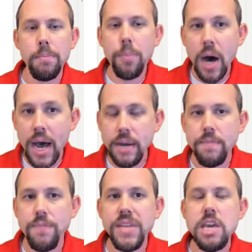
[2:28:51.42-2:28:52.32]

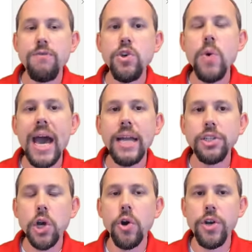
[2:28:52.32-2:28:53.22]
but if you had
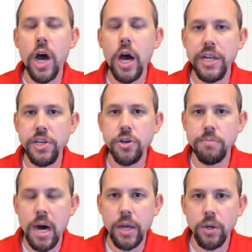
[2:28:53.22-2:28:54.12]
turned on in your
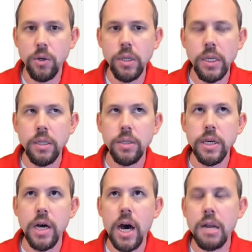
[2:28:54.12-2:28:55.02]
model
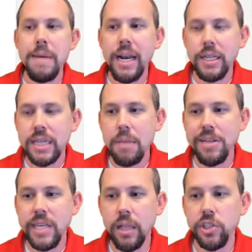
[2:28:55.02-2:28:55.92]
the automatic time
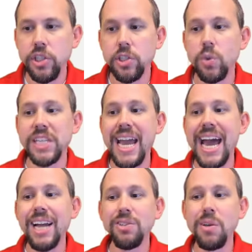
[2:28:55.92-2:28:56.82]
intelligence, which I
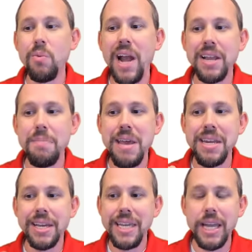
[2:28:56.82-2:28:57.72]
actually recommend
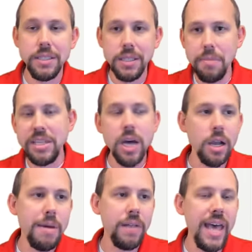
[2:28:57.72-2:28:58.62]
against. Let me talk
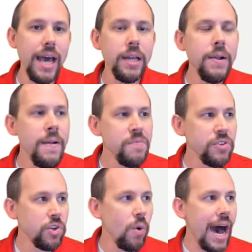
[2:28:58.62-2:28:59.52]
about that.
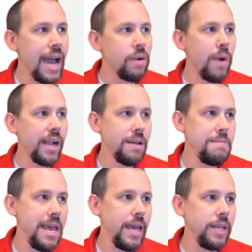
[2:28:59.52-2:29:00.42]
So I
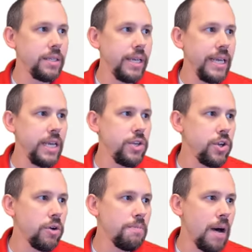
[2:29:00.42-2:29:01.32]
recommend in
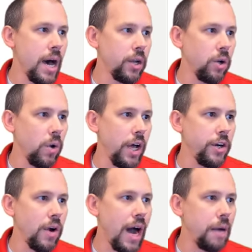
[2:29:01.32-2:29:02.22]
your model
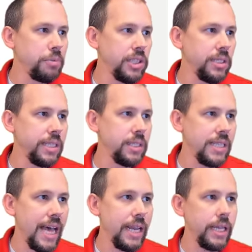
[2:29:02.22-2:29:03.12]
under options and
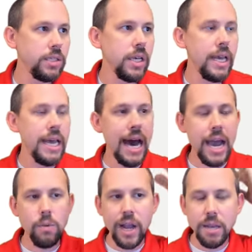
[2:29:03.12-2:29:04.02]
settings,
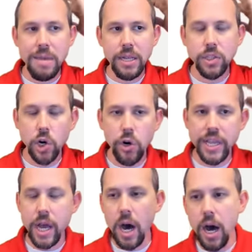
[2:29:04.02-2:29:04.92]
I recommend
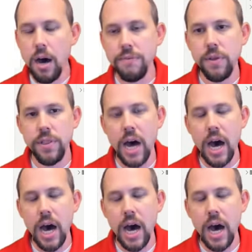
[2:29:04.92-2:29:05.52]
turning off the